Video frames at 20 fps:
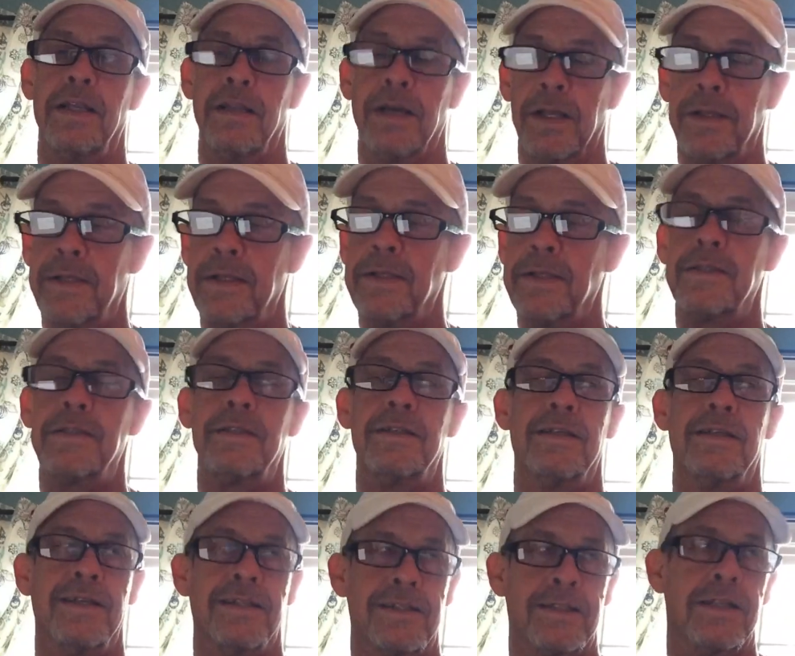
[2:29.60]
And like
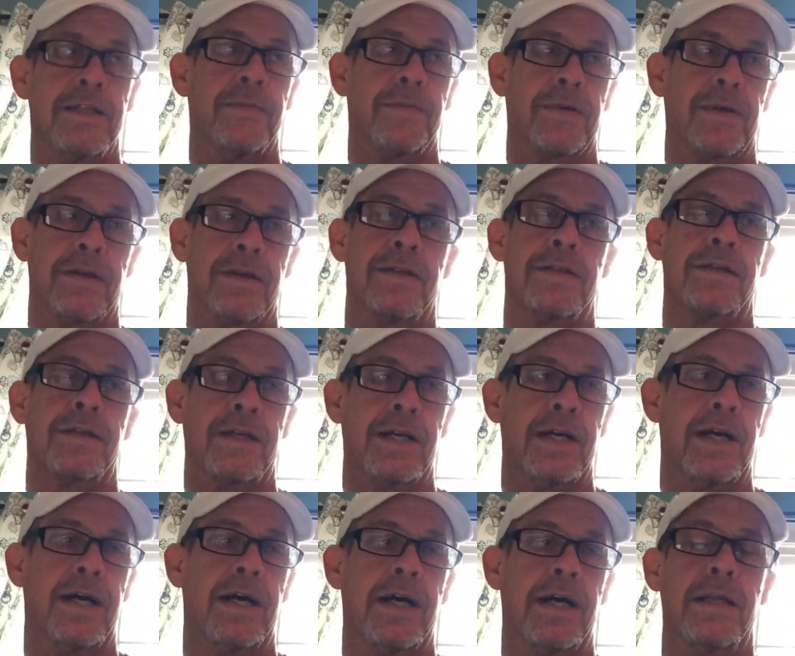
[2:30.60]
us, like we
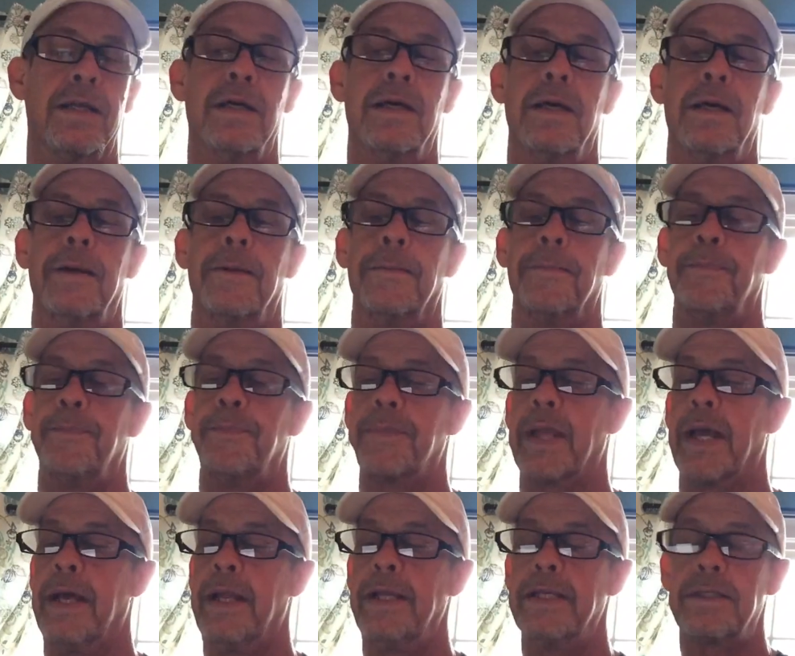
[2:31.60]
want to get our story in a lot of
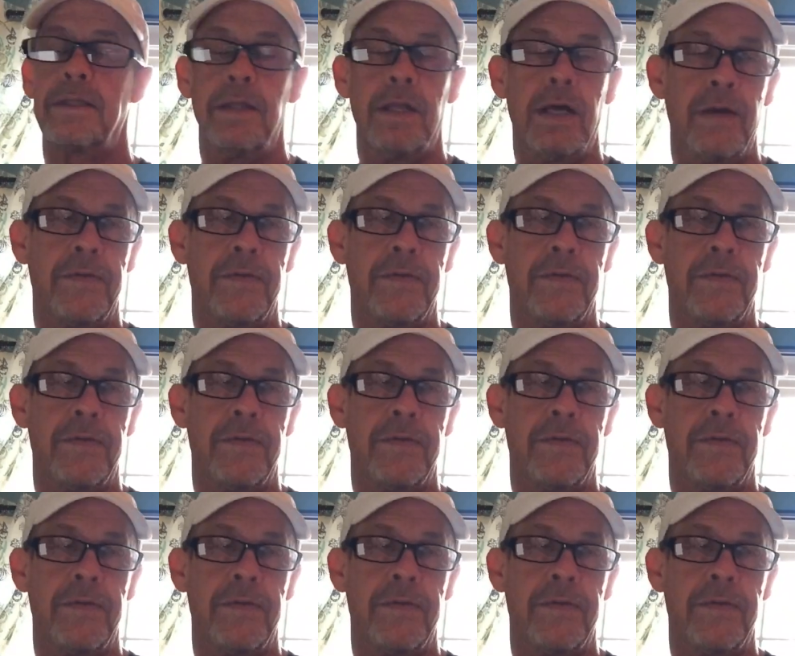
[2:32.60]
times, and,